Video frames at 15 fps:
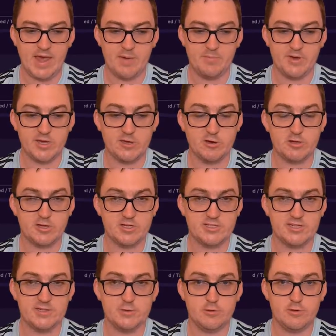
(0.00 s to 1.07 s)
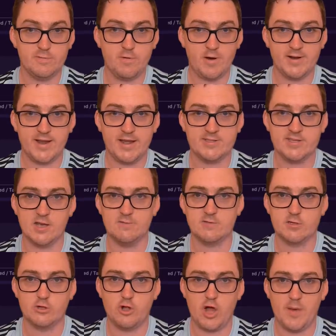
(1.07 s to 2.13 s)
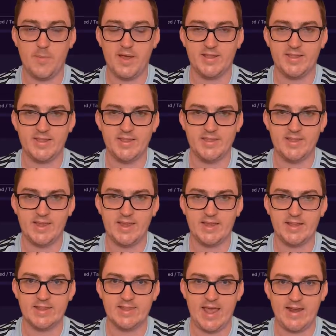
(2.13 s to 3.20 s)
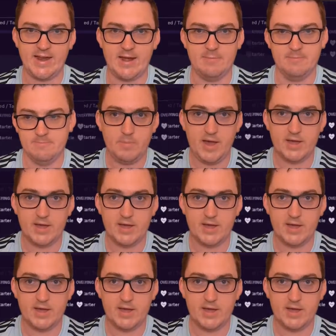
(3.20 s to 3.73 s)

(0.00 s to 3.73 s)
and we could continue to find ourselves climbing the league ladder.